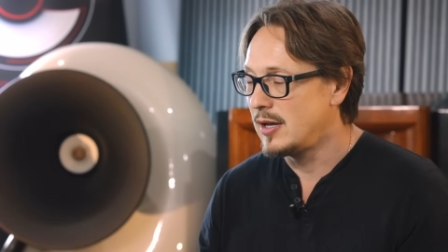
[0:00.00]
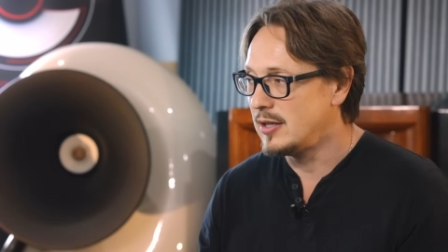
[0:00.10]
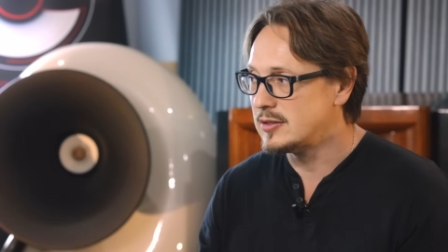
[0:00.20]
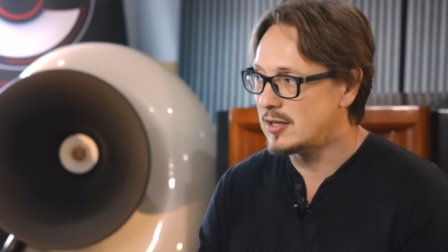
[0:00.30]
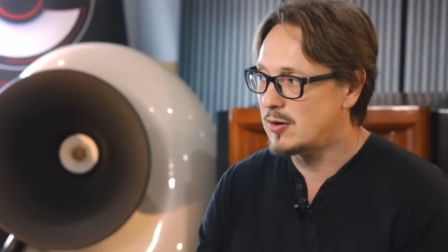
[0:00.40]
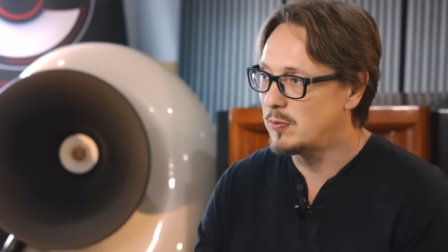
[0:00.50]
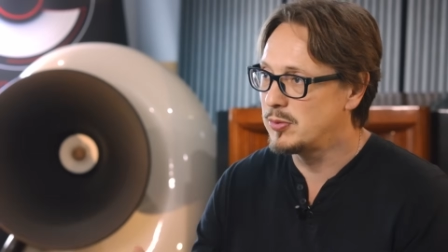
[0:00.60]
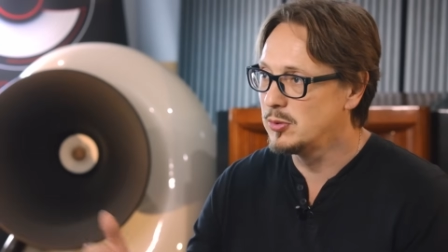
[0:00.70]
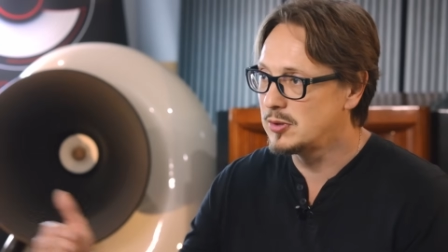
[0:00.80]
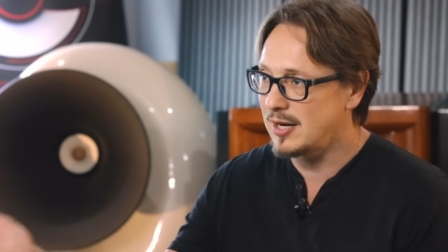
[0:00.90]
It's a
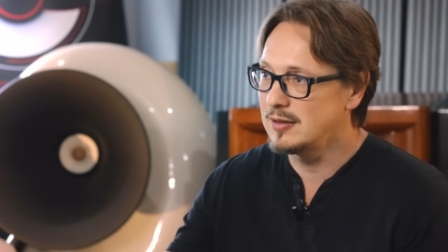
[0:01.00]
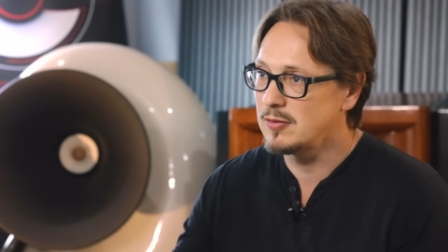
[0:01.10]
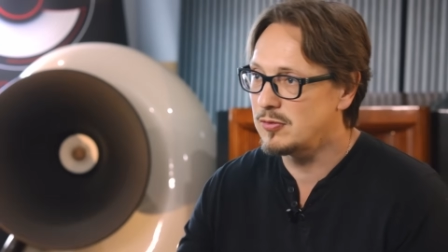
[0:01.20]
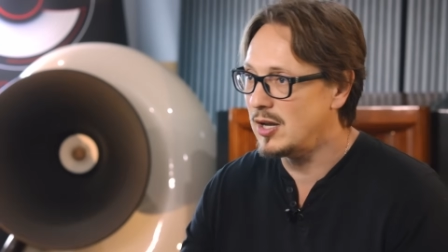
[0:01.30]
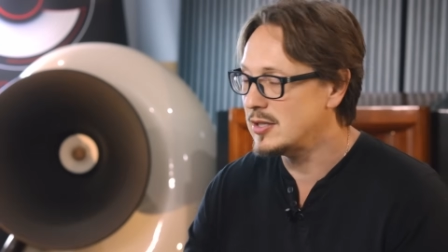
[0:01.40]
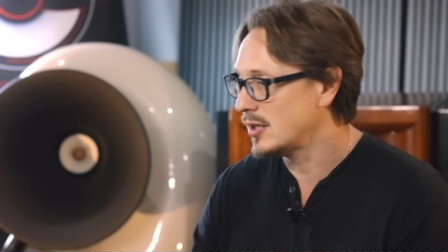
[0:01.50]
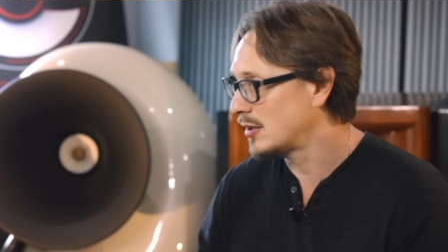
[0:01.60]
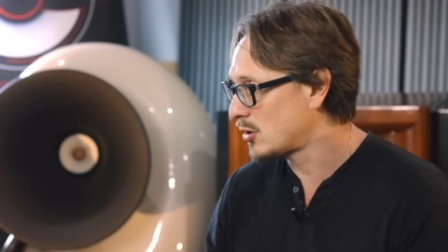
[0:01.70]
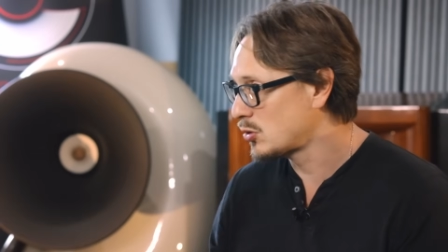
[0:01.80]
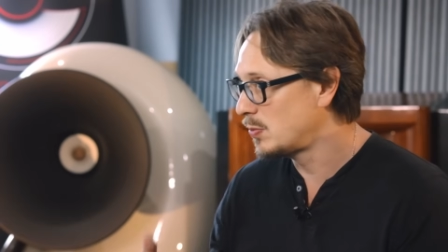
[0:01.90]
computer interface and
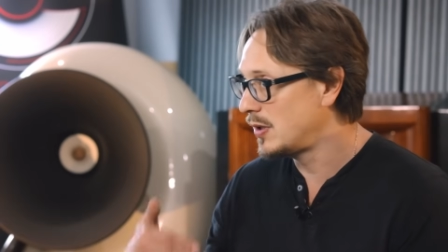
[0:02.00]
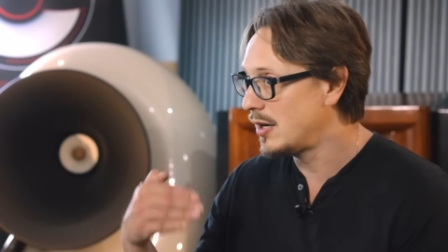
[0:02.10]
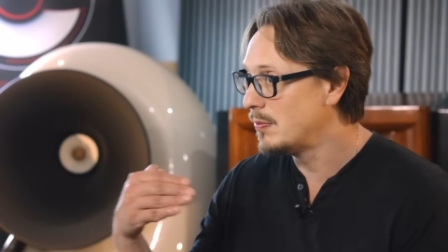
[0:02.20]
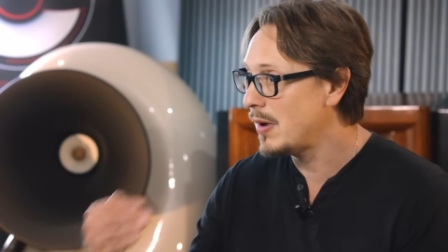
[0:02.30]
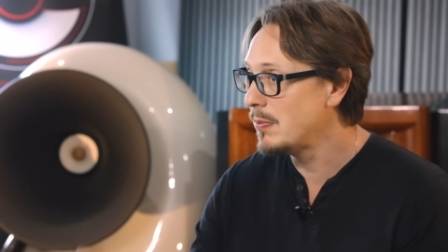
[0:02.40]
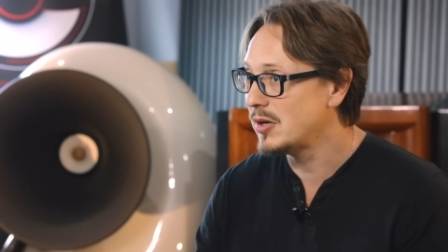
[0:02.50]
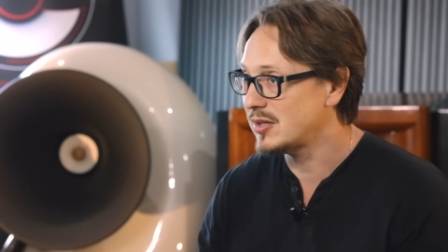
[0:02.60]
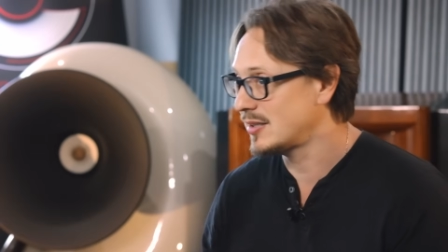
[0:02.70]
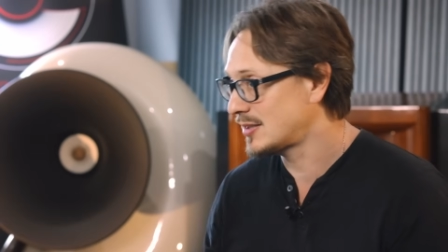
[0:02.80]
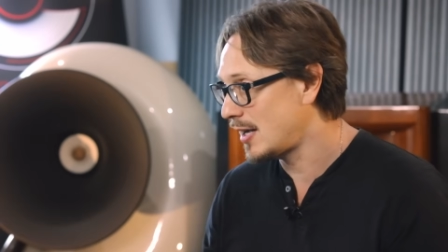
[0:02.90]
that should be remembered
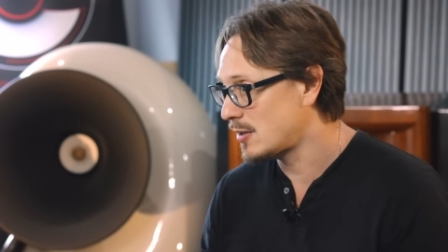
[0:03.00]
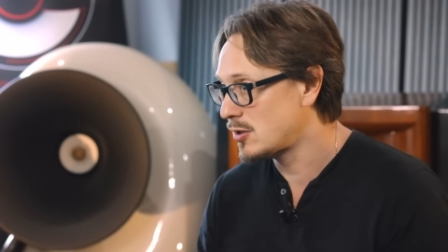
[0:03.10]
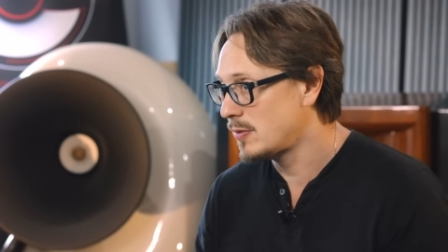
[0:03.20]
as such.